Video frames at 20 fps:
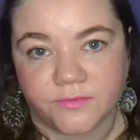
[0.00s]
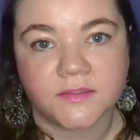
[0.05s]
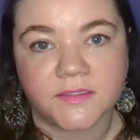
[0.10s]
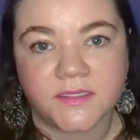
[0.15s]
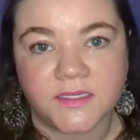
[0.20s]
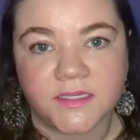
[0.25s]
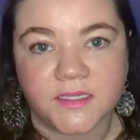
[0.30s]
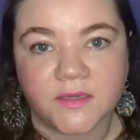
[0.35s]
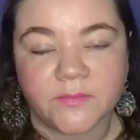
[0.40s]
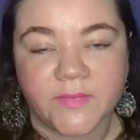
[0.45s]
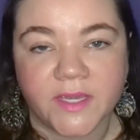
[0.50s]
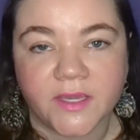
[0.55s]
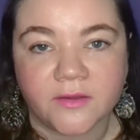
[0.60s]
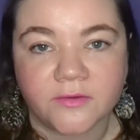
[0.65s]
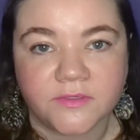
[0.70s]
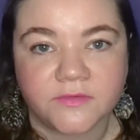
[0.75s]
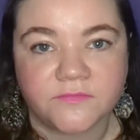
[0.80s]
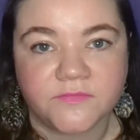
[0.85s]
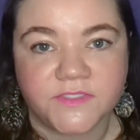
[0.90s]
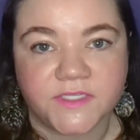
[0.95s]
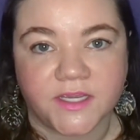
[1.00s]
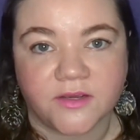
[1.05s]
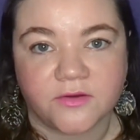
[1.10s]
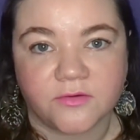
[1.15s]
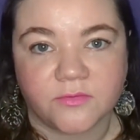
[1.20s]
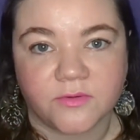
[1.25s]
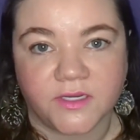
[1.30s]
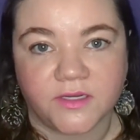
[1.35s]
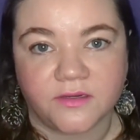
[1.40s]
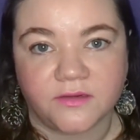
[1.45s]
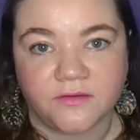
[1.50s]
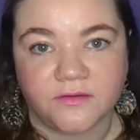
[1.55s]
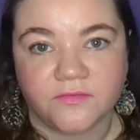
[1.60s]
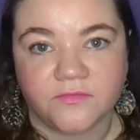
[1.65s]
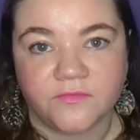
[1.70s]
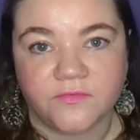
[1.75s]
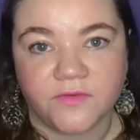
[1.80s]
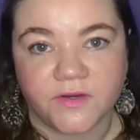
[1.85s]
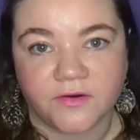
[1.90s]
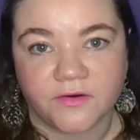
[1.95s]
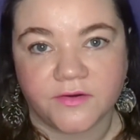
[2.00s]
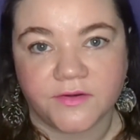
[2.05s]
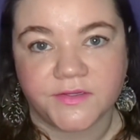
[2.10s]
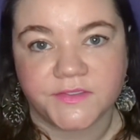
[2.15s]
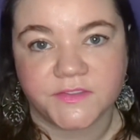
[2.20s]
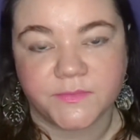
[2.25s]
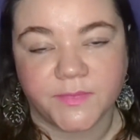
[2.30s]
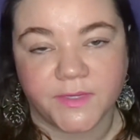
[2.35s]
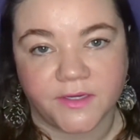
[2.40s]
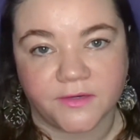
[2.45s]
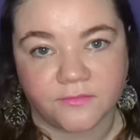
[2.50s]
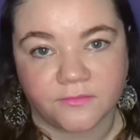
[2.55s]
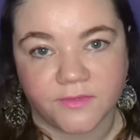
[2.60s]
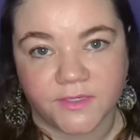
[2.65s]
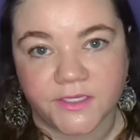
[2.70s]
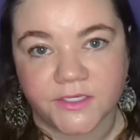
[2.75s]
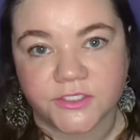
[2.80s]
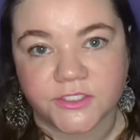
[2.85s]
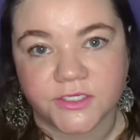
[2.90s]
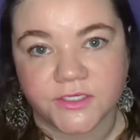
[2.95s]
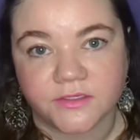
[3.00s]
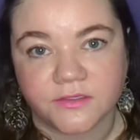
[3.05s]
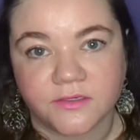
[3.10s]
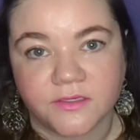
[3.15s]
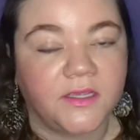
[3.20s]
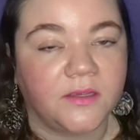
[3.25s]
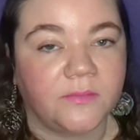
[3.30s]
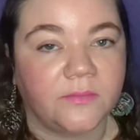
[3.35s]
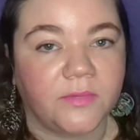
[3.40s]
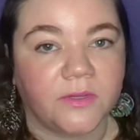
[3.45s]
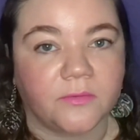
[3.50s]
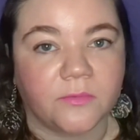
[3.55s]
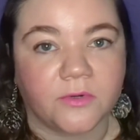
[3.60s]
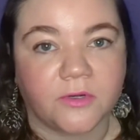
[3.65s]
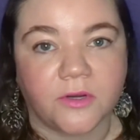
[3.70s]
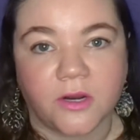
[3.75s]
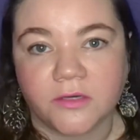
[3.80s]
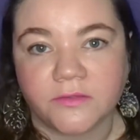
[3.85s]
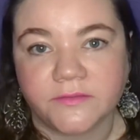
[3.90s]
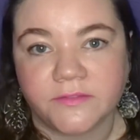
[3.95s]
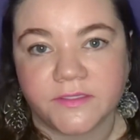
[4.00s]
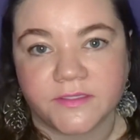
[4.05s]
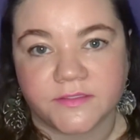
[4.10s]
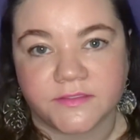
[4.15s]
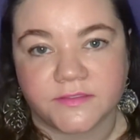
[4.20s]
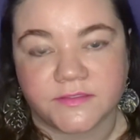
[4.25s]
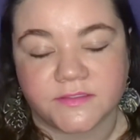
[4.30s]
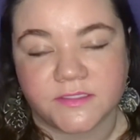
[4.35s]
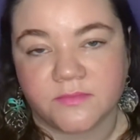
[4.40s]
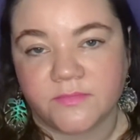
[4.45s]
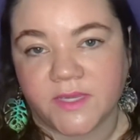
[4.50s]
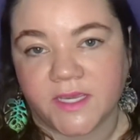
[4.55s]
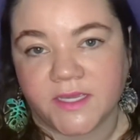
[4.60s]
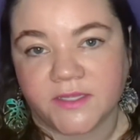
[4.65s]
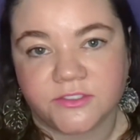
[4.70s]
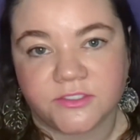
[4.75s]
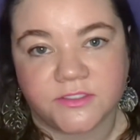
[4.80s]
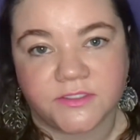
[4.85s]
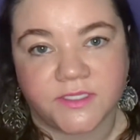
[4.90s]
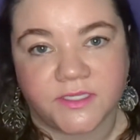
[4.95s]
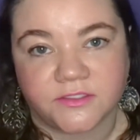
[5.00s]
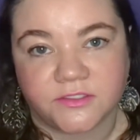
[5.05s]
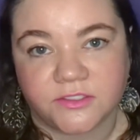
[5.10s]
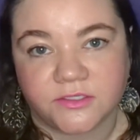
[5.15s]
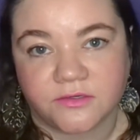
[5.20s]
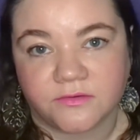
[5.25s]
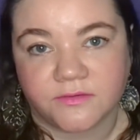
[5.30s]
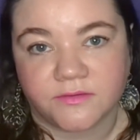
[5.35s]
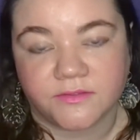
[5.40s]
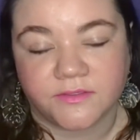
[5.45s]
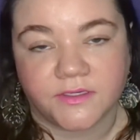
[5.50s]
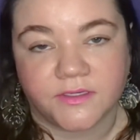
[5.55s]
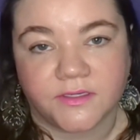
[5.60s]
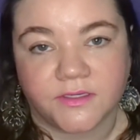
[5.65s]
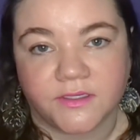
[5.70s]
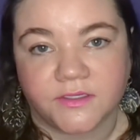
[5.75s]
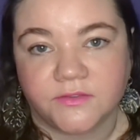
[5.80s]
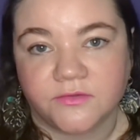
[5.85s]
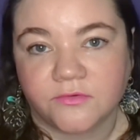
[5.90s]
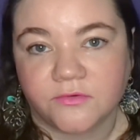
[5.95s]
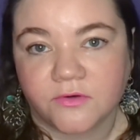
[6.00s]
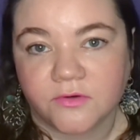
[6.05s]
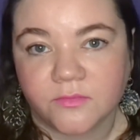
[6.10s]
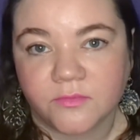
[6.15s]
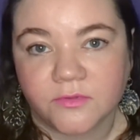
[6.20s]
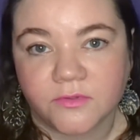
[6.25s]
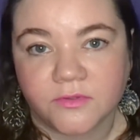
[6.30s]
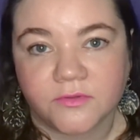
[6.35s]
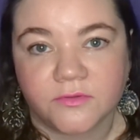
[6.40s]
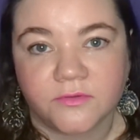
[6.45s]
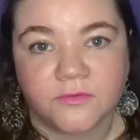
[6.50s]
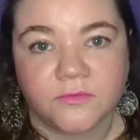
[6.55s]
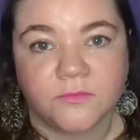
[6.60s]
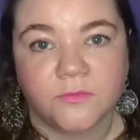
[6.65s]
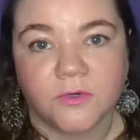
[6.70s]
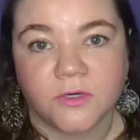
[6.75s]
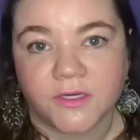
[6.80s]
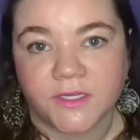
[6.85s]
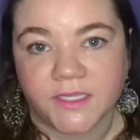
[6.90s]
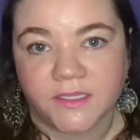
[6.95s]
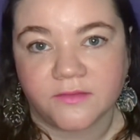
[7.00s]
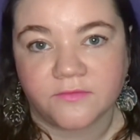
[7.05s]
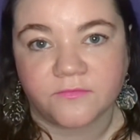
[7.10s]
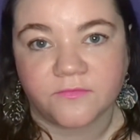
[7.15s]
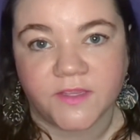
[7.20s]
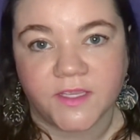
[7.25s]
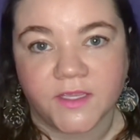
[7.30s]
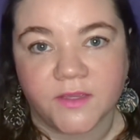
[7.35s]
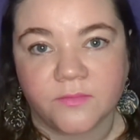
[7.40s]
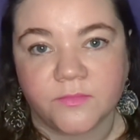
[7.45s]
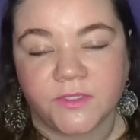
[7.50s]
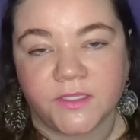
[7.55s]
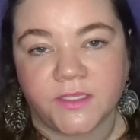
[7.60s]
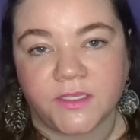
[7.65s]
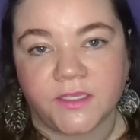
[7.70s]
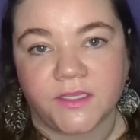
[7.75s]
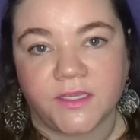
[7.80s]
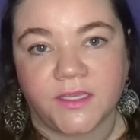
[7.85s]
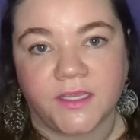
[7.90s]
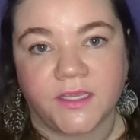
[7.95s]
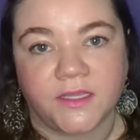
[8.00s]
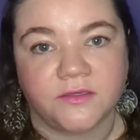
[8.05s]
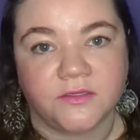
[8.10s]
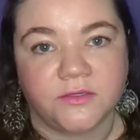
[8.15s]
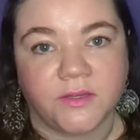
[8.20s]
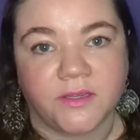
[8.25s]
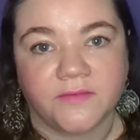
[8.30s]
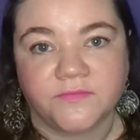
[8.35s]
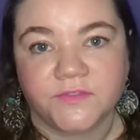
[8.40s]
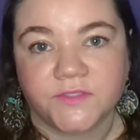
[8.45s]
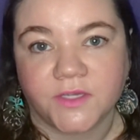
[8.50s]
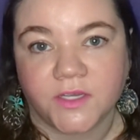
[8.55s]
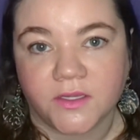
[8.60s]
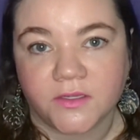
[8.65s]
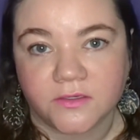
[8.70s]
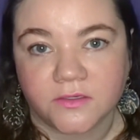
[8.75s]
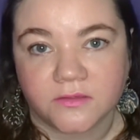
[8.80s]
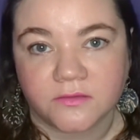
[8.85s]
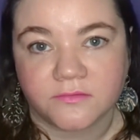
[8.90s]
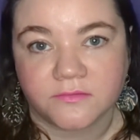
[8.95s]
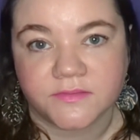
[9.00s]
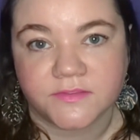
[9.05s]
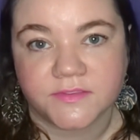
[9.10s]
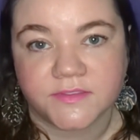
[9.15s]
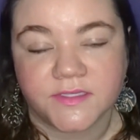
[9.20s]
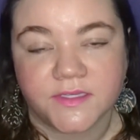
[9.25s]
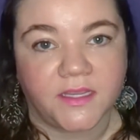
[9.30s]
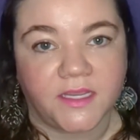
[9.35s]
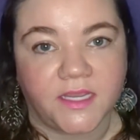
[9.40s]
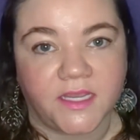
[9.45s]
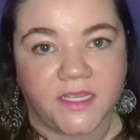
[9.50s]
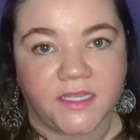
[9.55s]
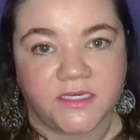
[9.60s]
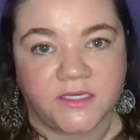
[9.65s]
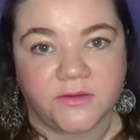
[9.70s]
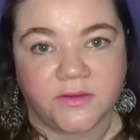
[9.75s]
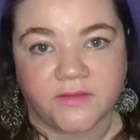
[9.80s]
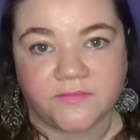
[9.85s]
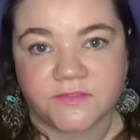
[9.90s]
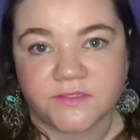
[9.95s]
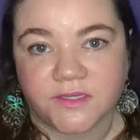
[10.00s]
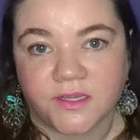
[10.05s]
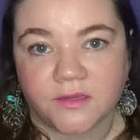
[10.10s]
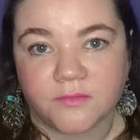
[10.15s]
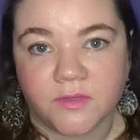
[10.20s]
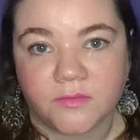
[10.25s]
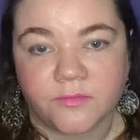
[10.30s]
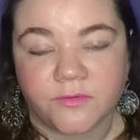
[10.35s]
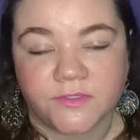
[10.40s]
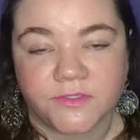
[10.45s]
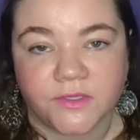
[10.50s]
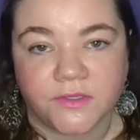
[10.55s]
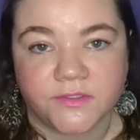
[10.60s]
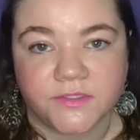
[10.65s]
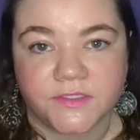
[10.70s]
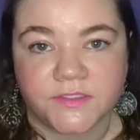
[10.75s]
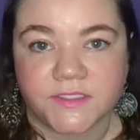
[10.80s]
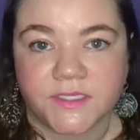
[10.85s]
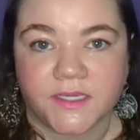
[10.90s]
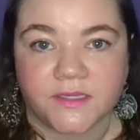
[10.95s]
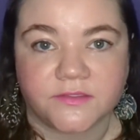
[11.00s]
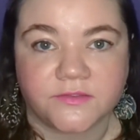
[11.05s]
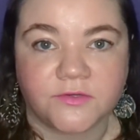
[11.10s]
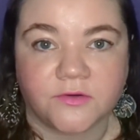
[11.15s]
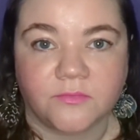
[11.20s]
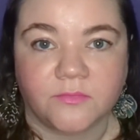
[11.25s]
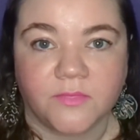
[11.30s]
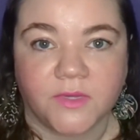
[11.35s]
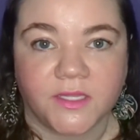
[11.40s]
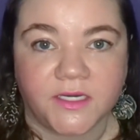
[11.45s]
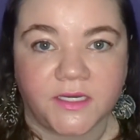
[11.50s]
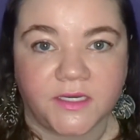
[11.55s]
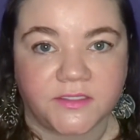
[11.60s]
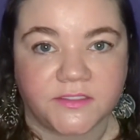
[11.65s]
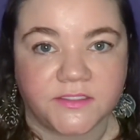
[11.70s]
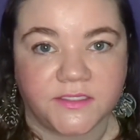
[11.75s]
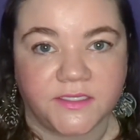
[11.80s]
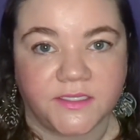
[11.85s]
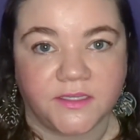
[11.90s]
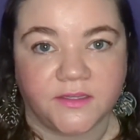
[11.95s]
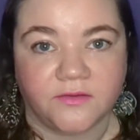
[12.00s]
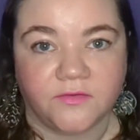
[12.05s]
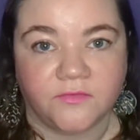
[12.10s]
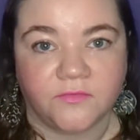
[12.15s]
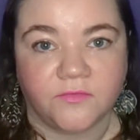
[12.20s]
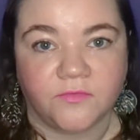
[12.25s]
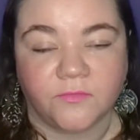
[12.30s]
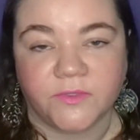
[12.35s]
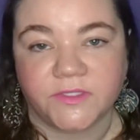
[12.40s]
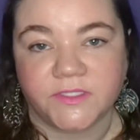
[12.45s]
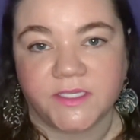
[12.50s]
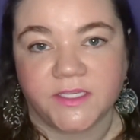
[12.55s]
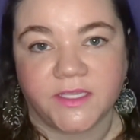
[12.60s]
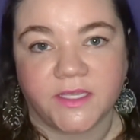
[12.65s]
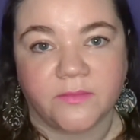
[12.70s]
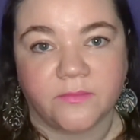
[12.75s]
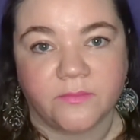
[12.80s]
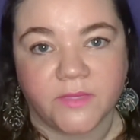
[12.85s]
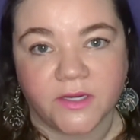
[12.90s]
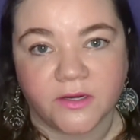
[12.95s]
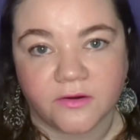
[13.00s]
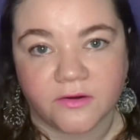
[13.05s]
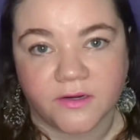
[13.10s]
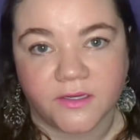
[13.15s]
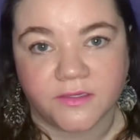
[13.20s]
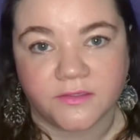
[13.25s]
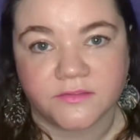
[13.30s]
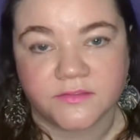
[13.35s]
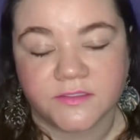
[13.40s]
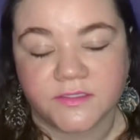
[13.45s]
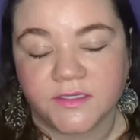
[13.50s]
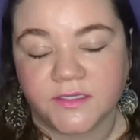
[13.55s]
The amount of dowry varies by region, but regardless, imagine that you're a normal working family and you have daughters, and you have to come up with all this extra money to give when they get married.